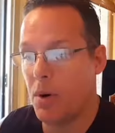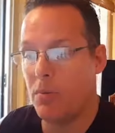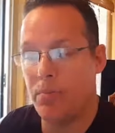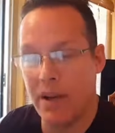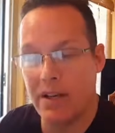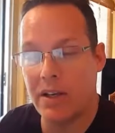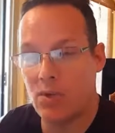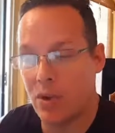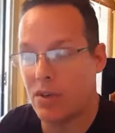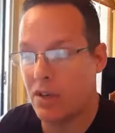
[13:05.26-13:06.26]
Pope
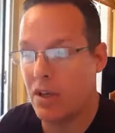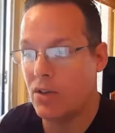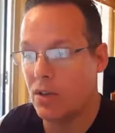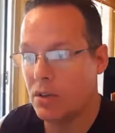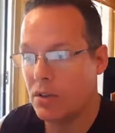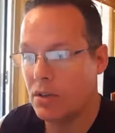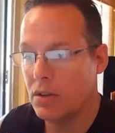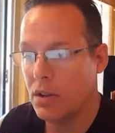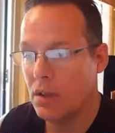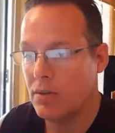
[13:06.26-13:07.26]
Benedict's resignation,
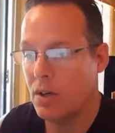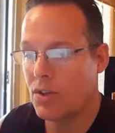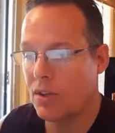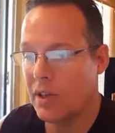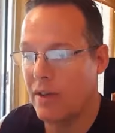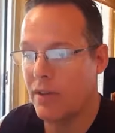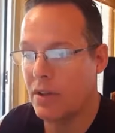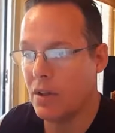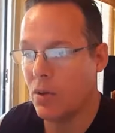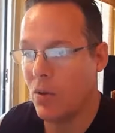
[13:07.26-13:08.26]
March
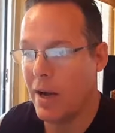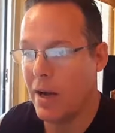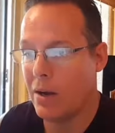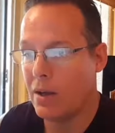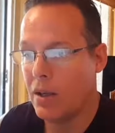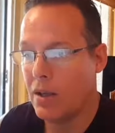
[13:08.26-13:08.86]
11th. Wow.